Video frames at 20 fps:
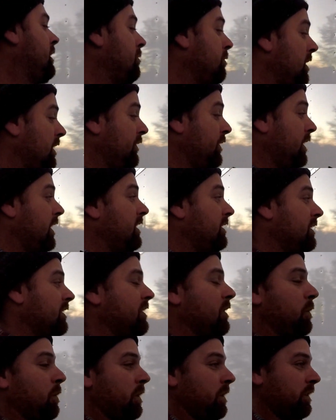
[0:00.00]
but if you hit the
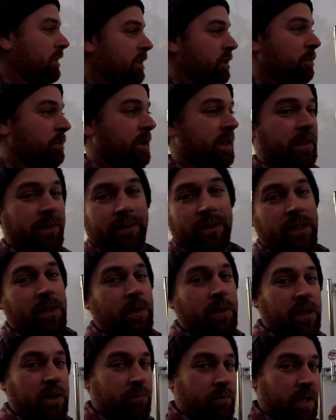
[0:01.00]
door a little bit,
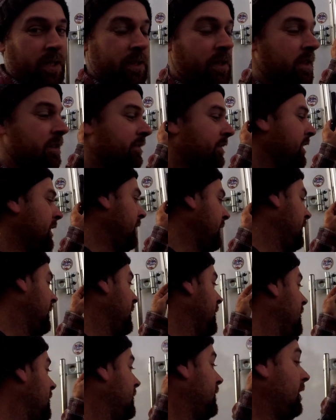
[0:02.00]
it'll come right off.
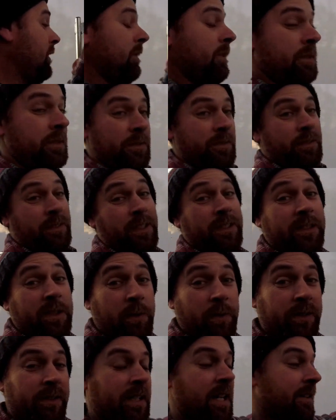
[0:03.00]
So let's
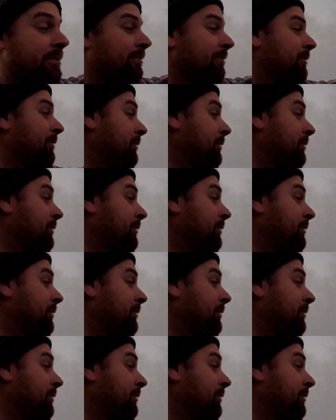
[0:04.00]
go inside.